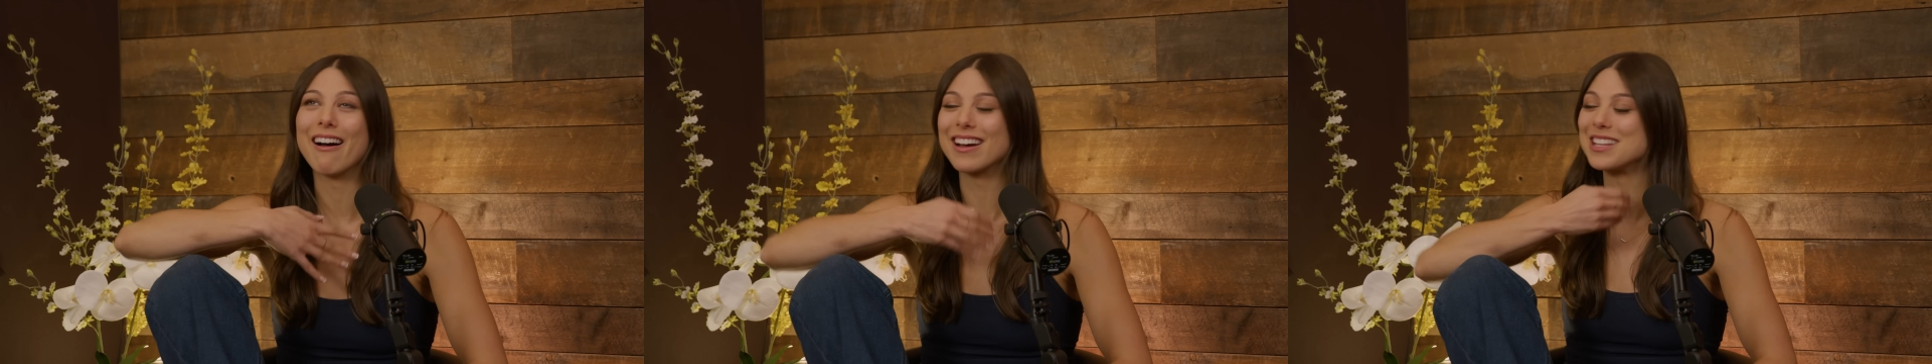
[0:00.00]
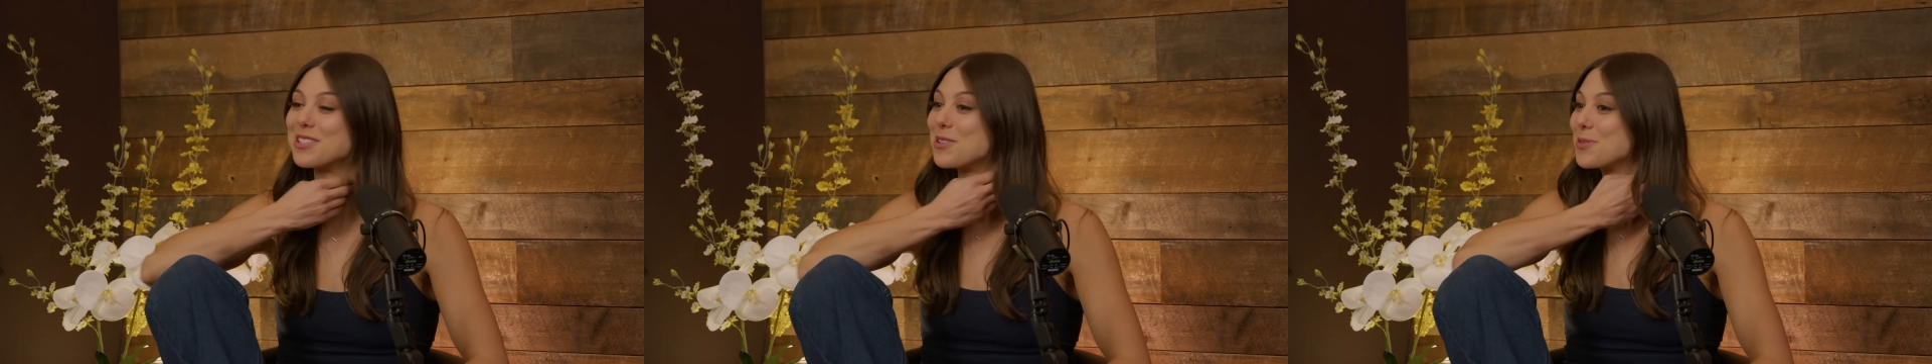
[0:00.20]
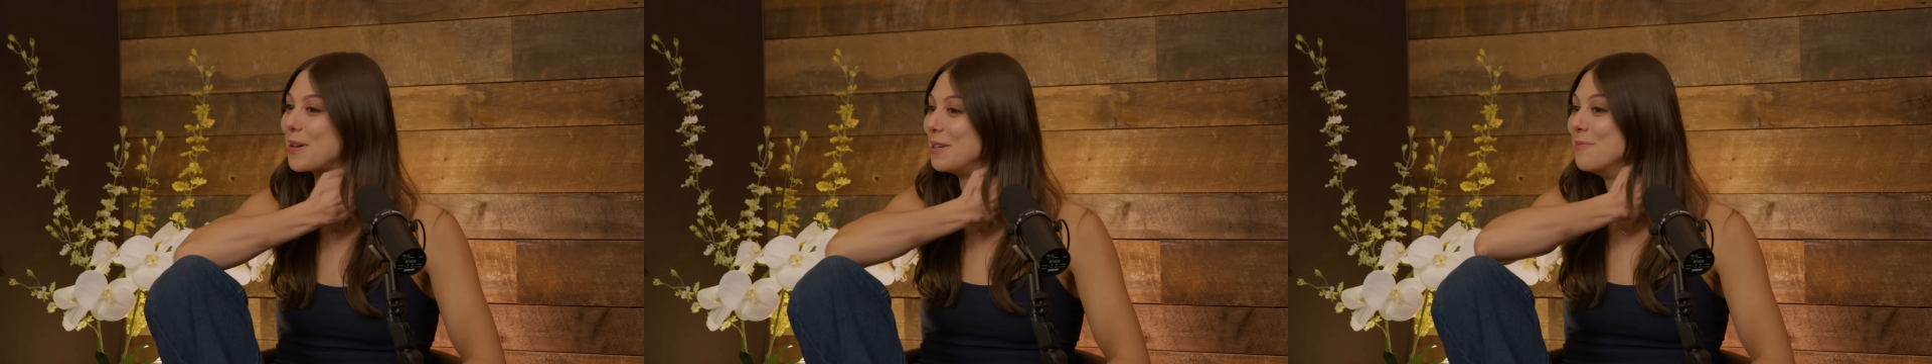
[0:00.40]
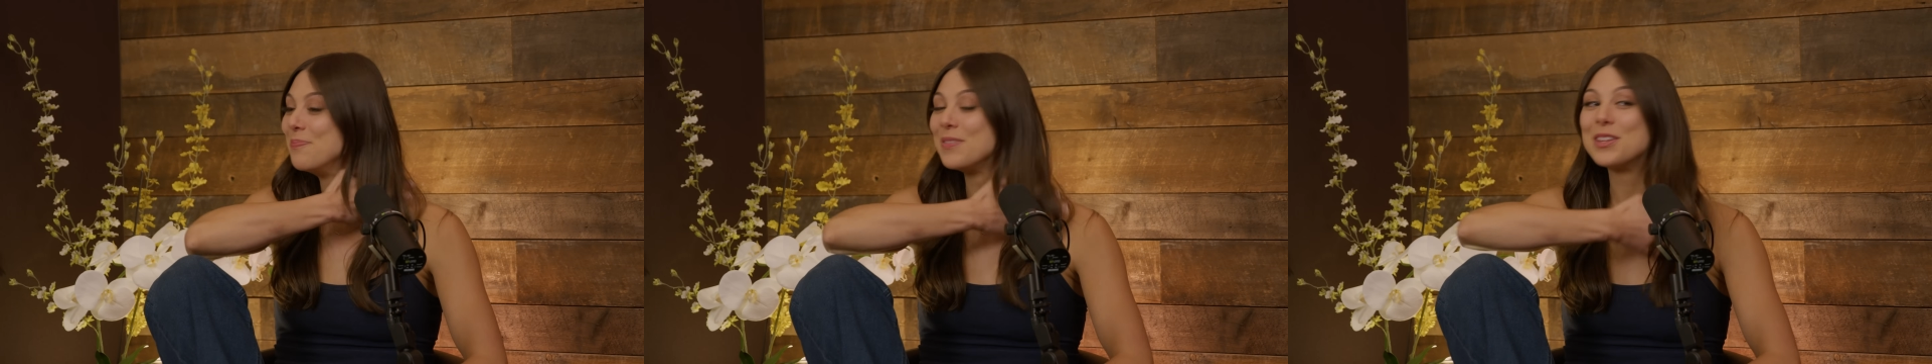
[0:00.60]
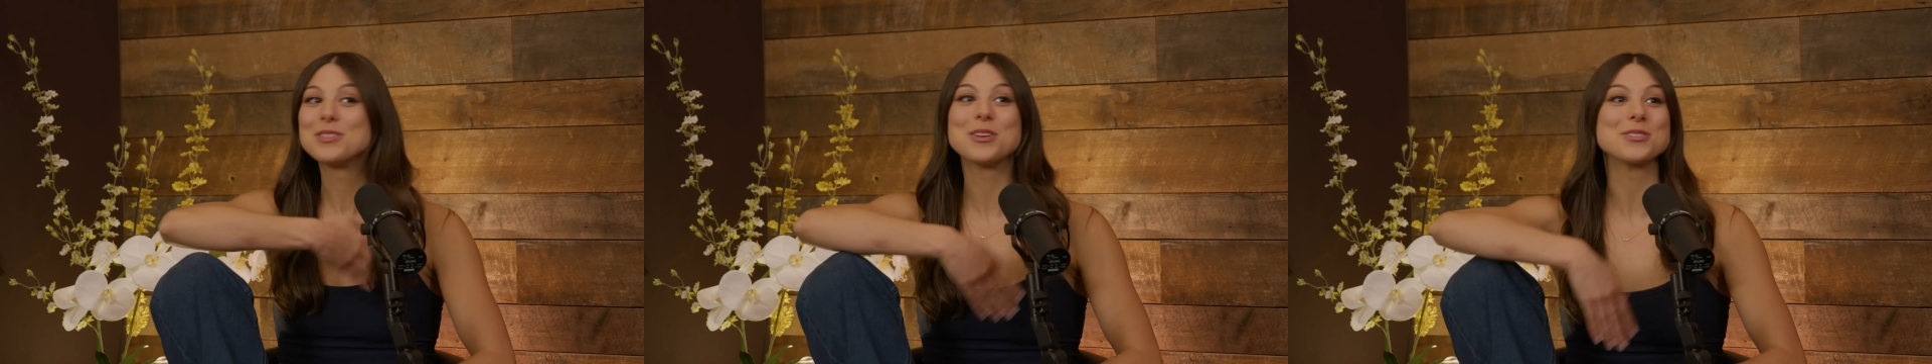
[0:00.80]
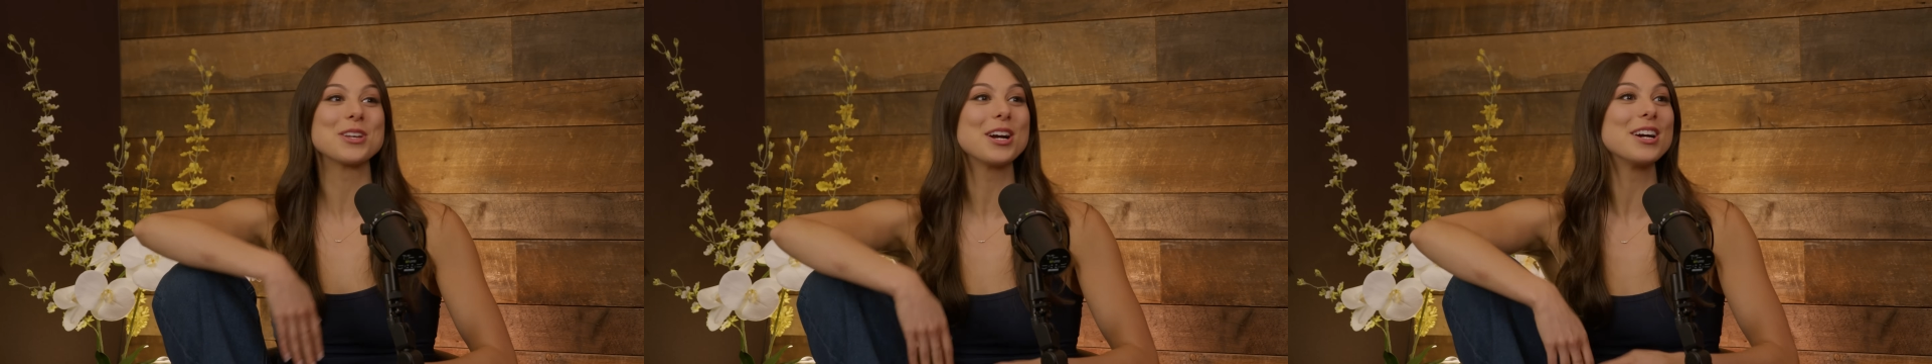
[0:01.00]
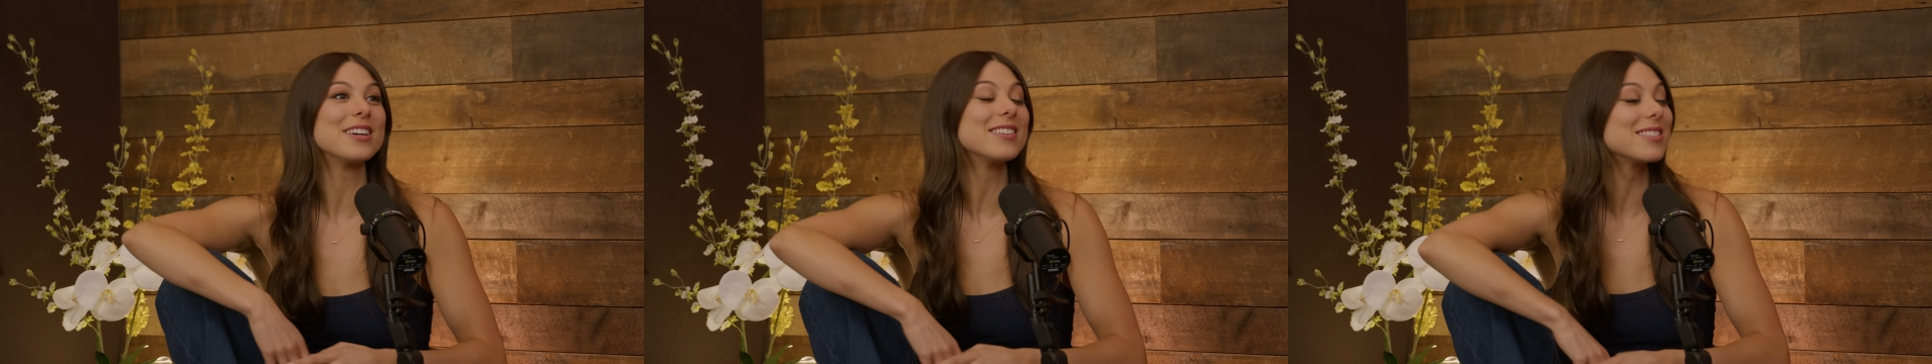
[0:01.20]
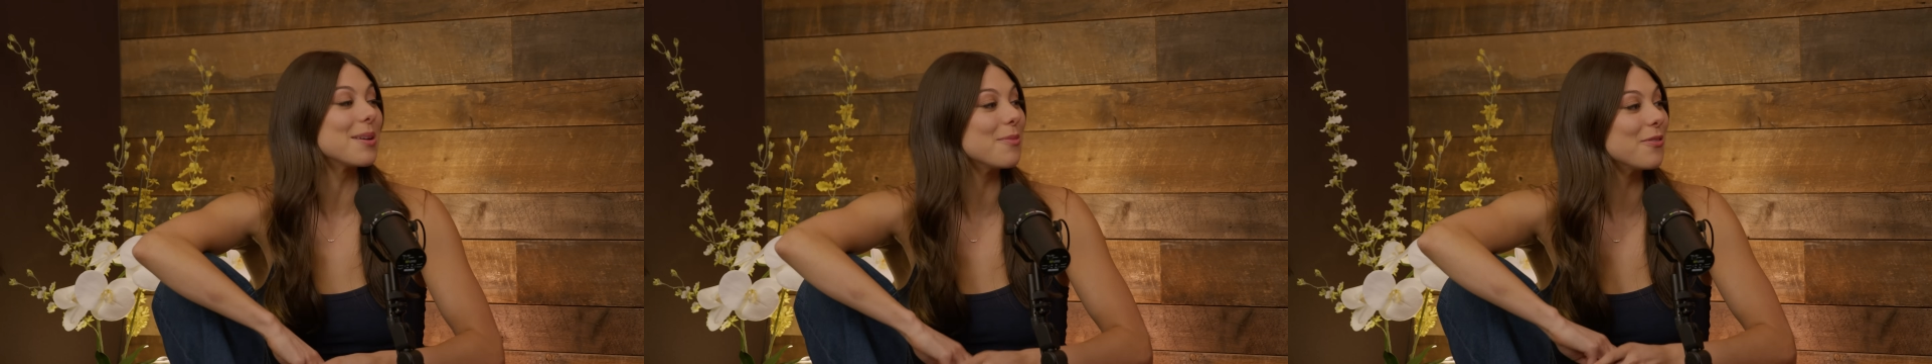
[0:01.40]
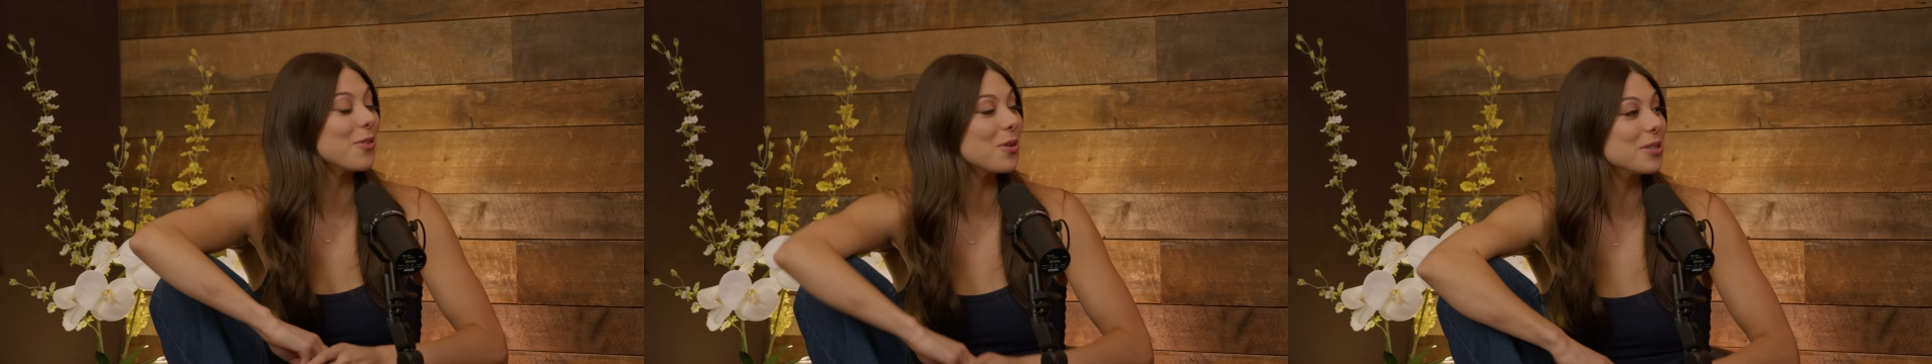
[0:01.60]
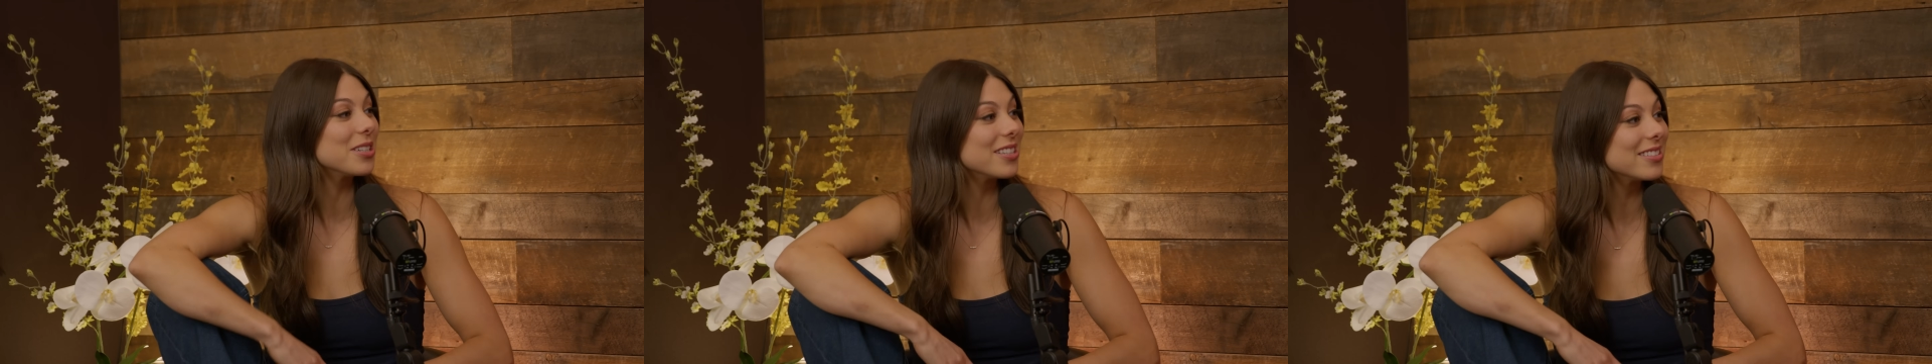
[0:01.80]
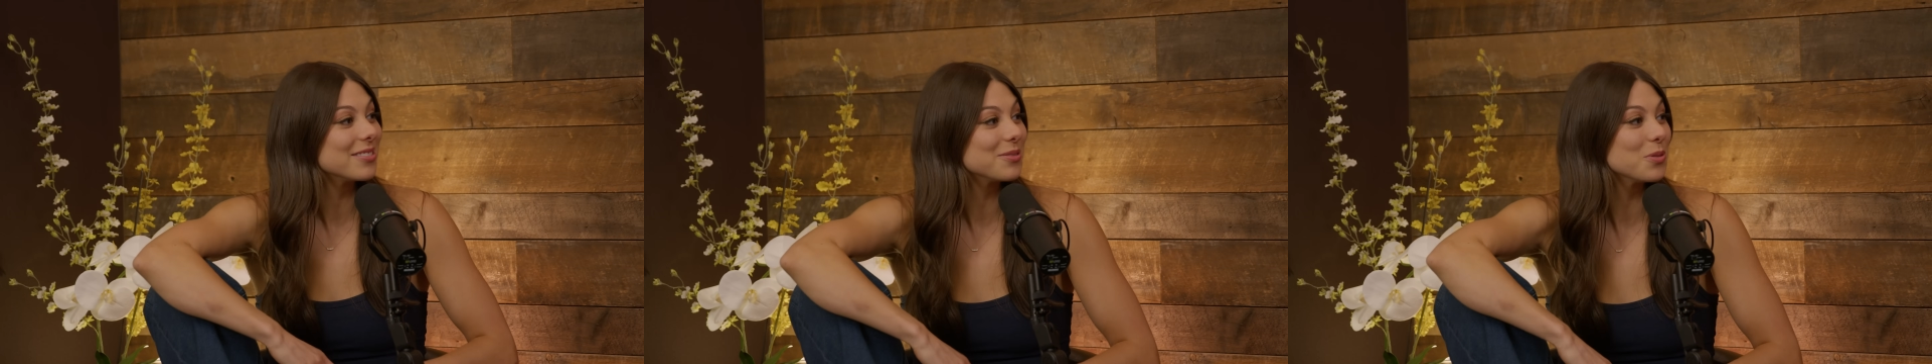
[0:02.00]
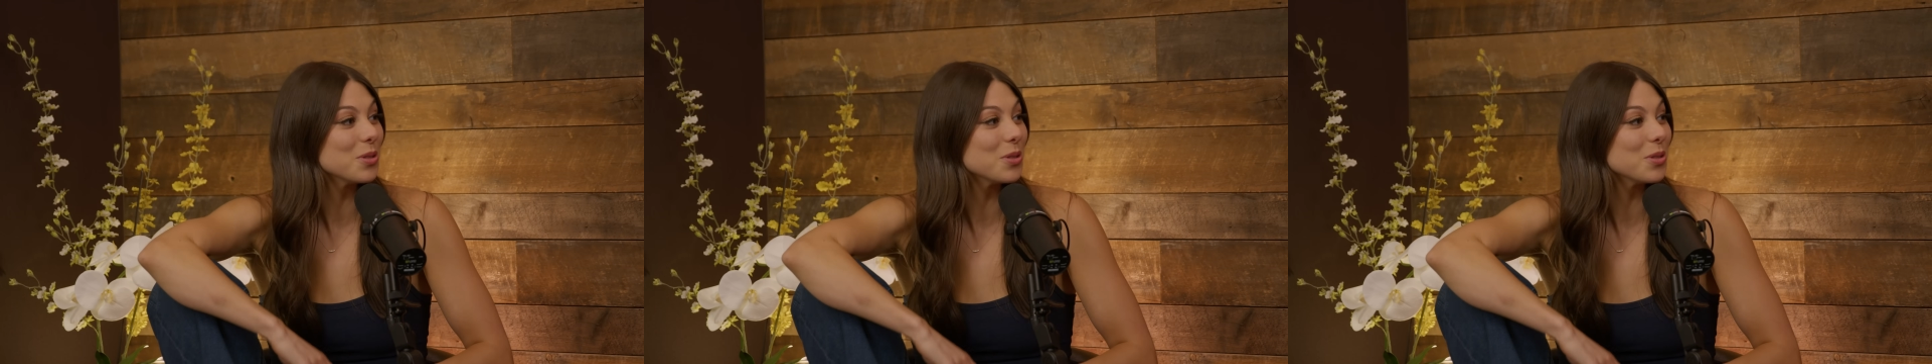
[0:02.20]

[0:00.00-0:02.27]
Oh, it's so sweet. Those are some of your